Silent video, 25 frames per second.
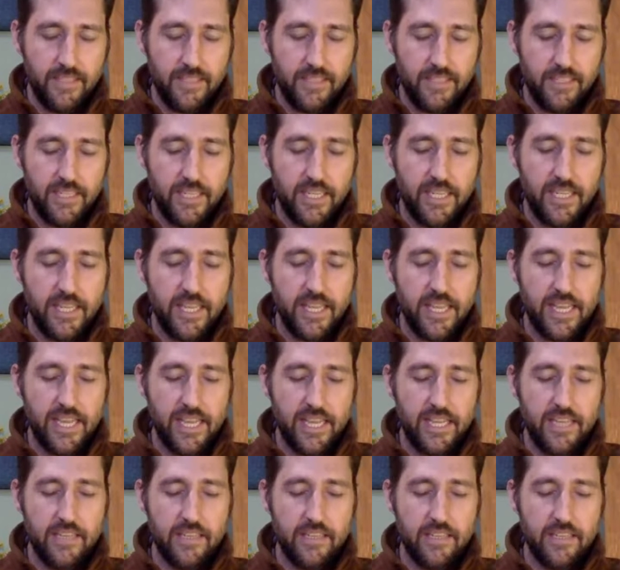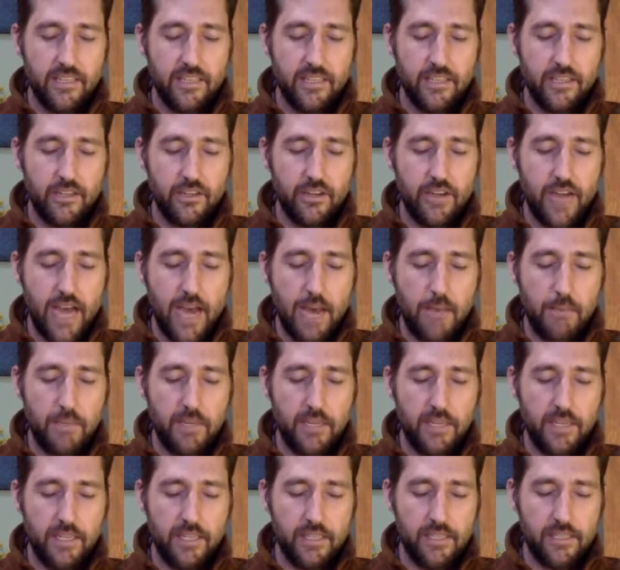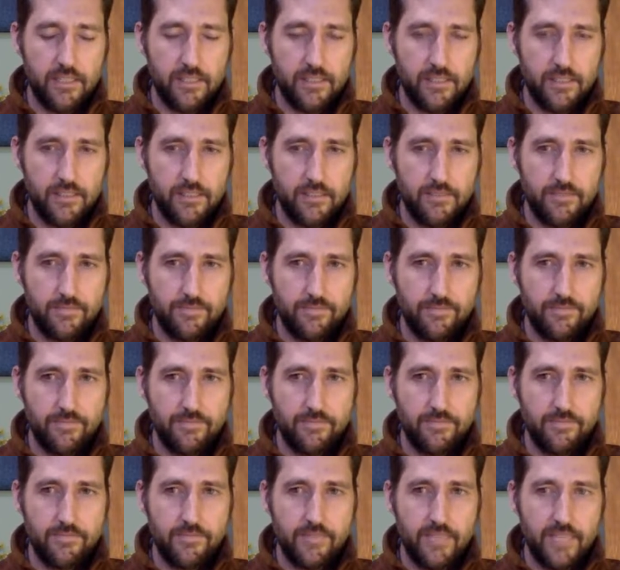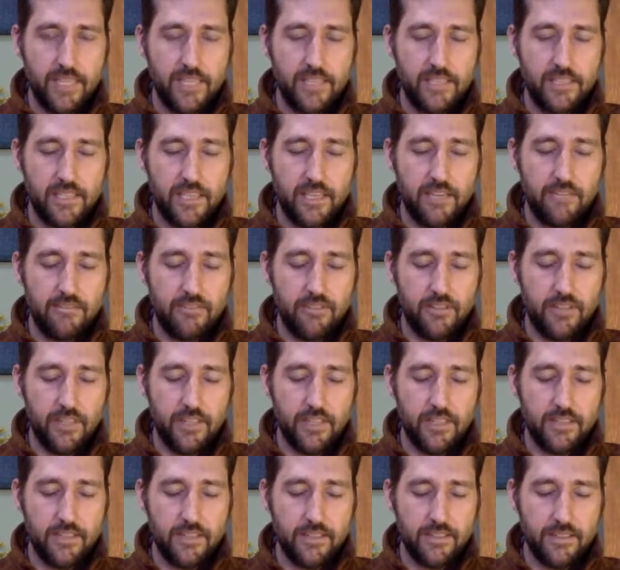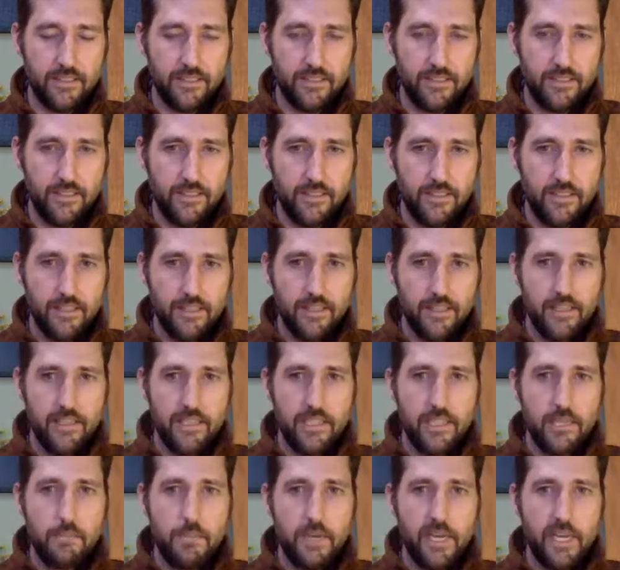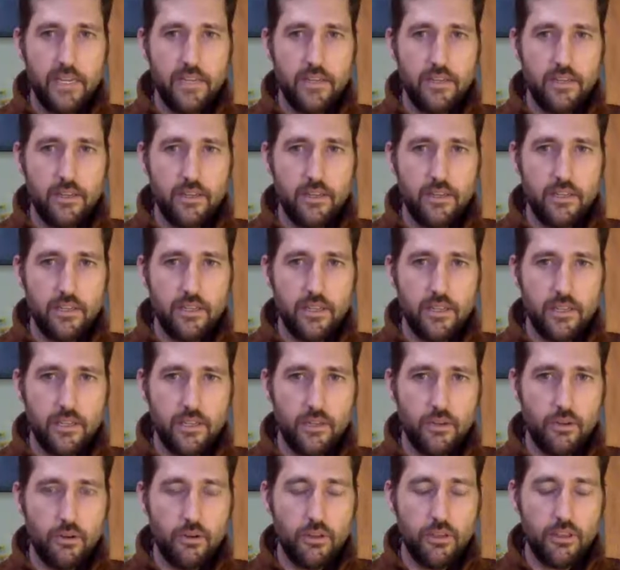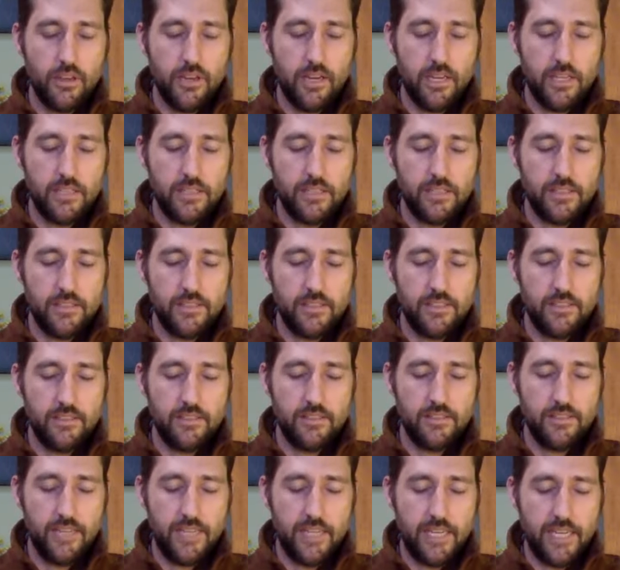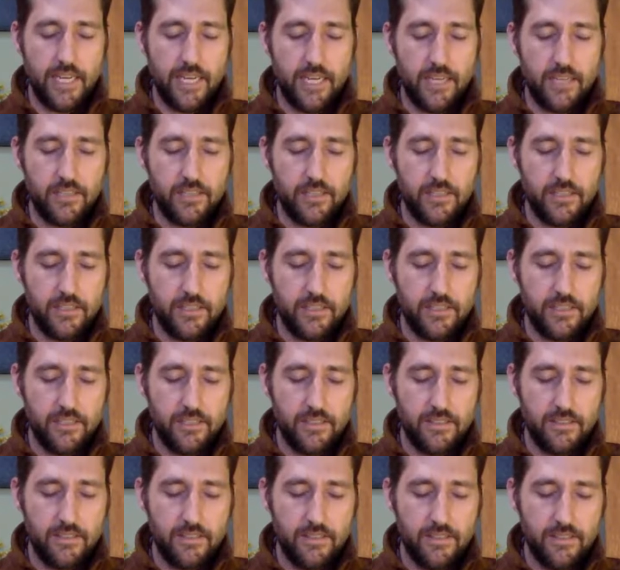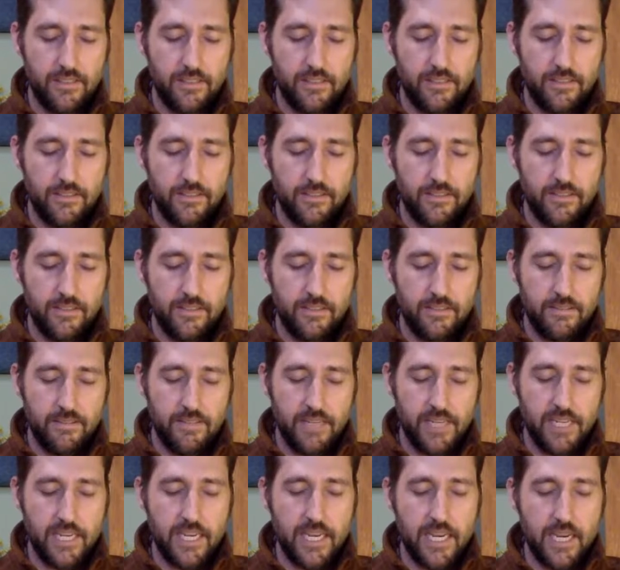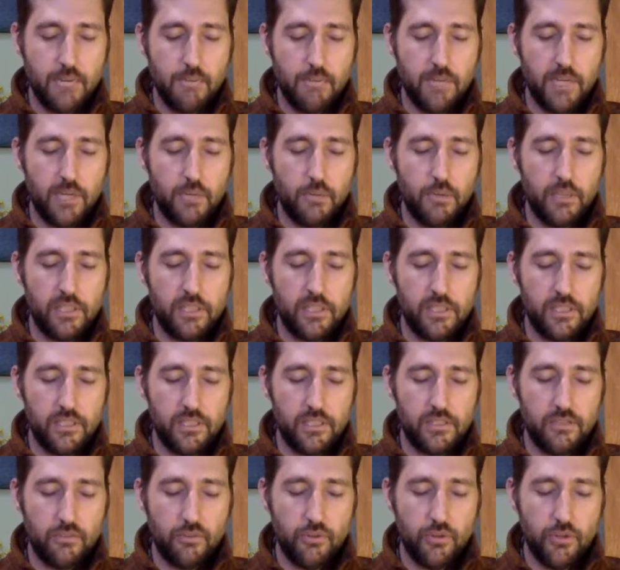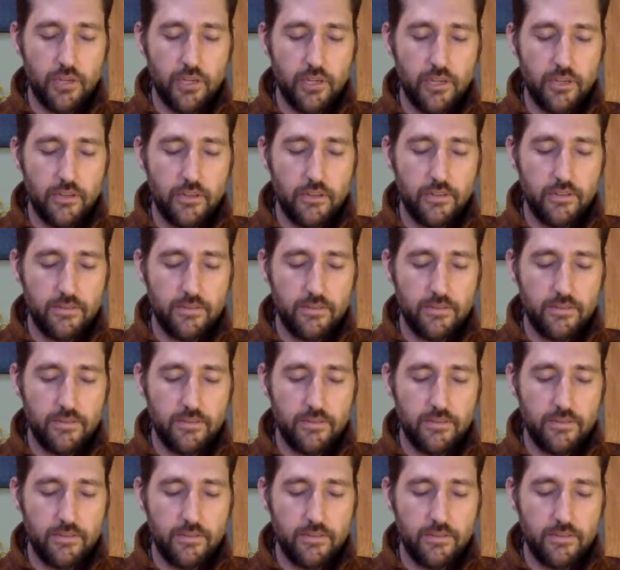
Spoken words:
And in the end, your happiness and suffering depend on your thoughts and actions, and not my wishes for you.